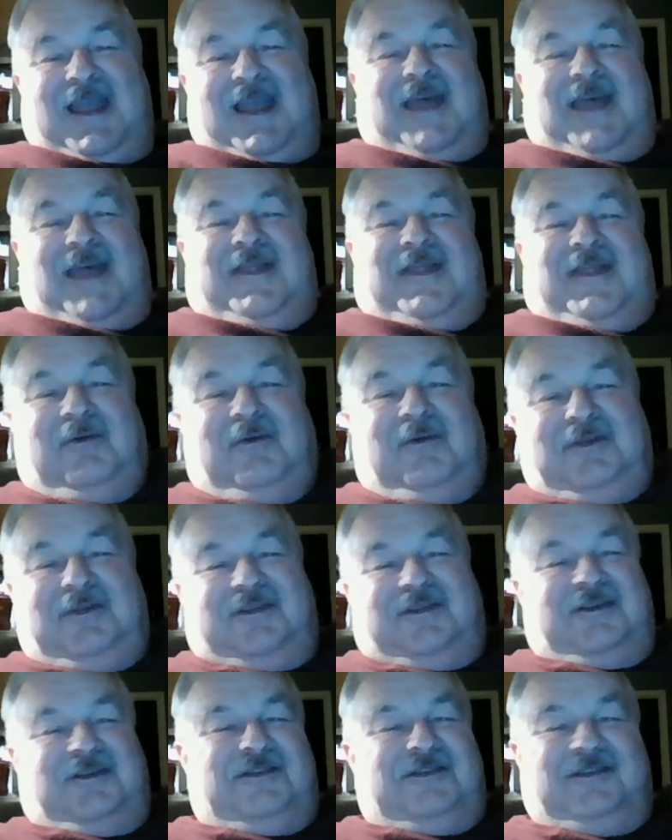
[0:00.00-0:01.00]
And that
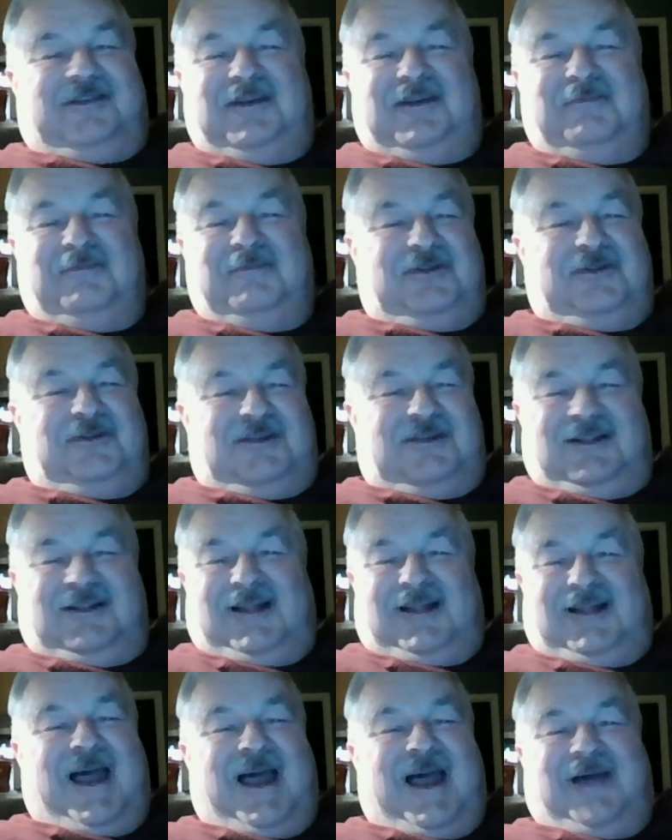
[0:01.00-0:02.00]
was a simple
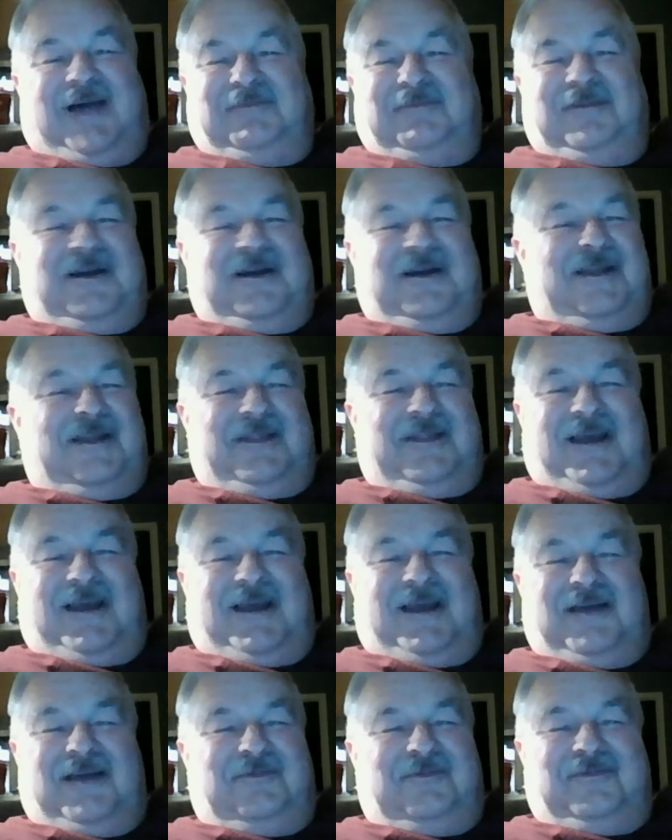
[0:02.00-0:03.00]
little app
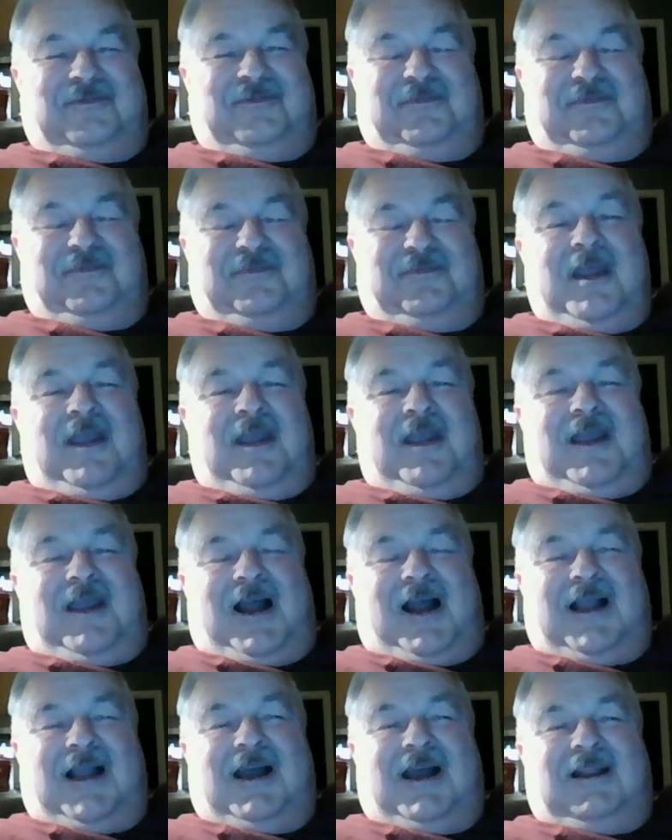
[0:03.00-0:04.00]
that
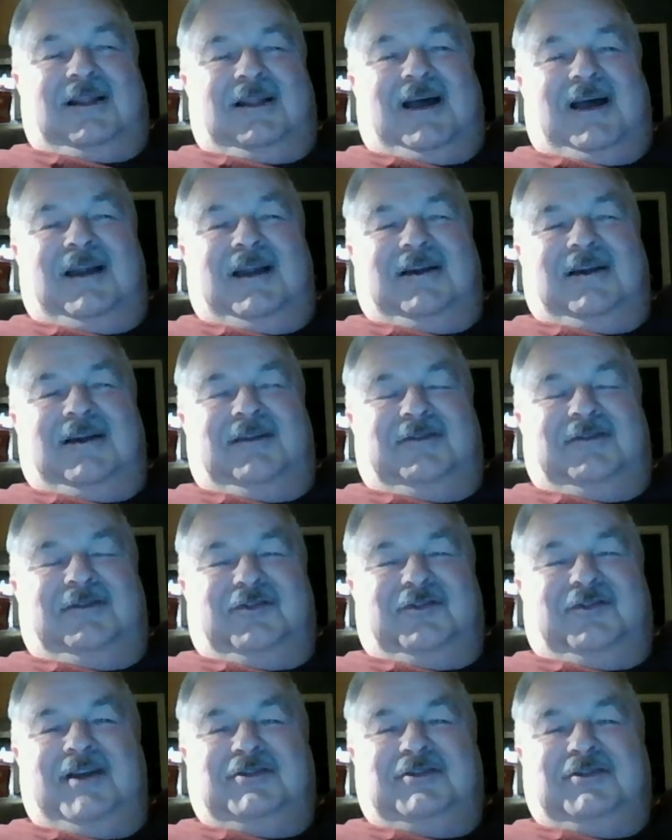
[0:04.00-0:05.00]
I got a lot of
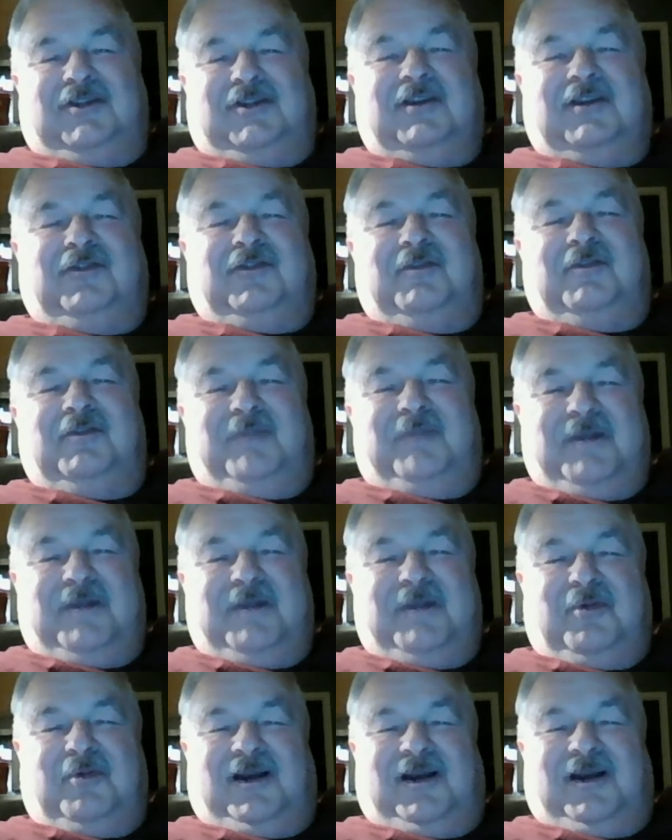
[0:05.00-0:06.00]
strange looks from
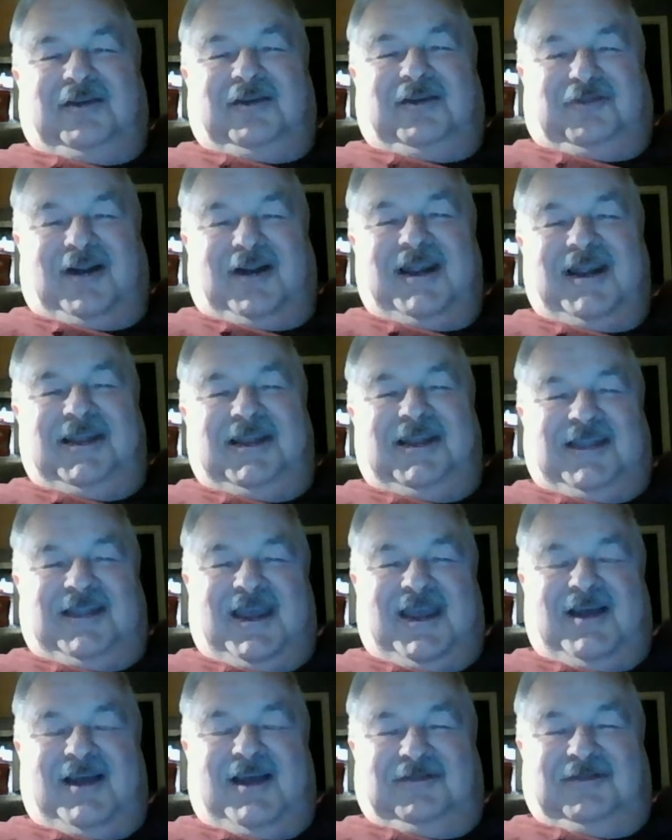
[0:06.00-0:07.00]
people when I was writing
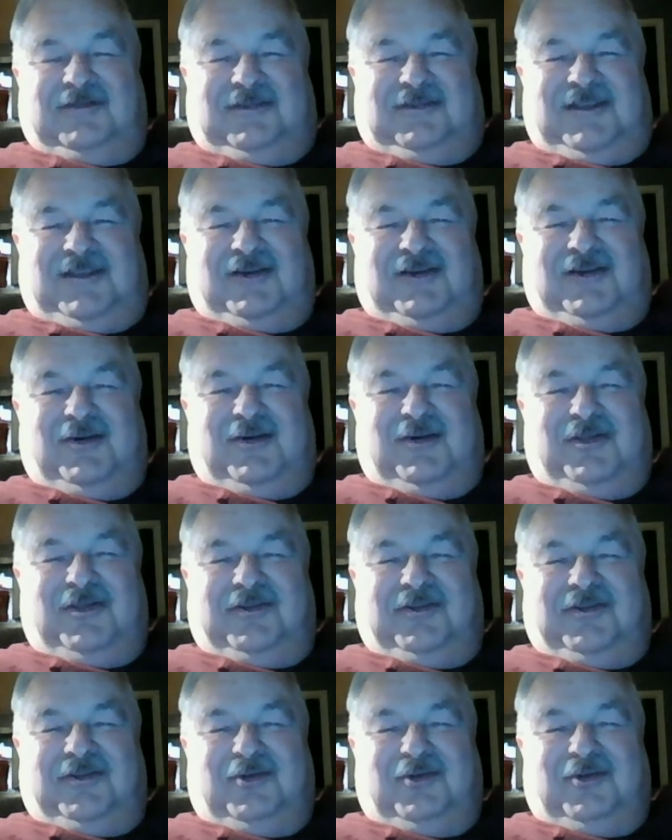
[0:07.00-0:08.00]
down, going
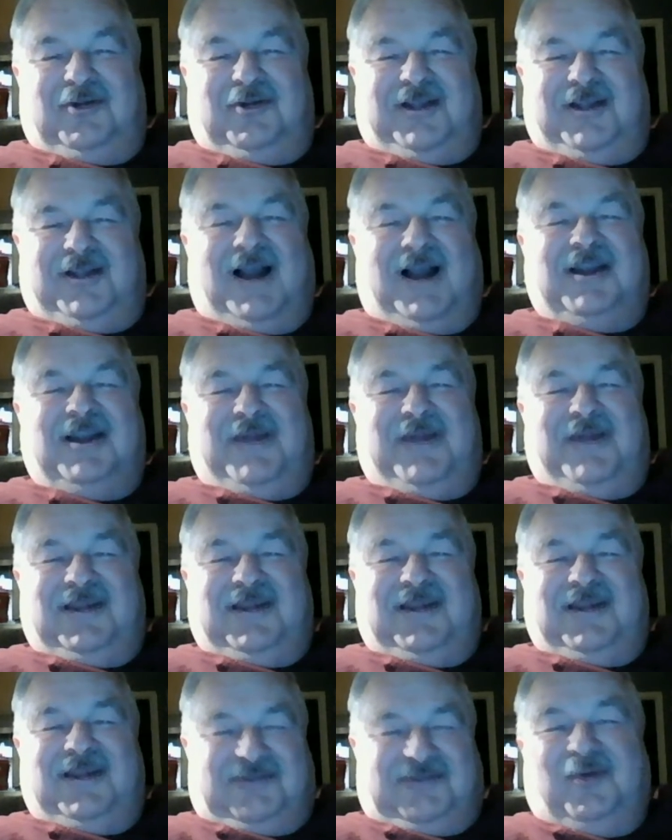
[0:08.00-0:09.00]
through the store,
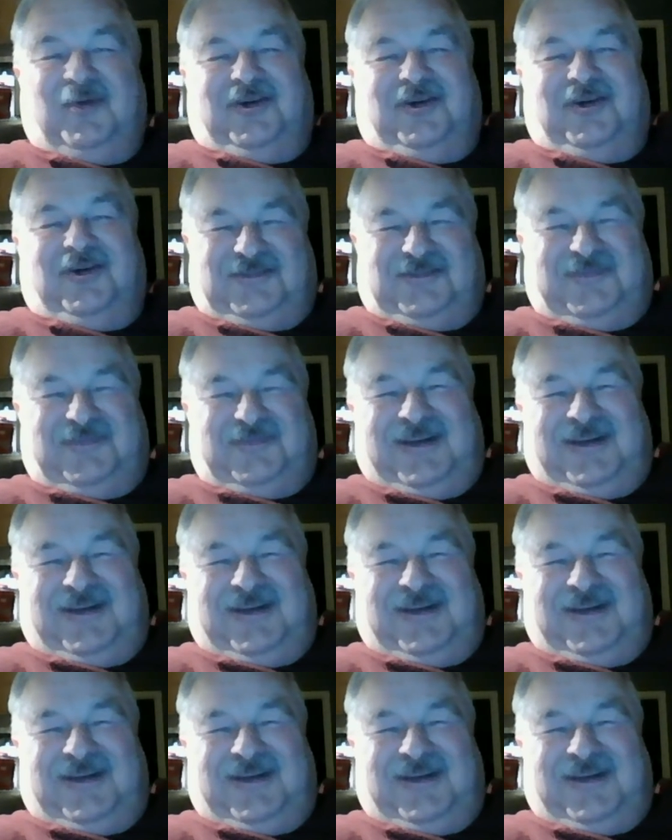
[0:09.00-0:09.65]
documenting the stores.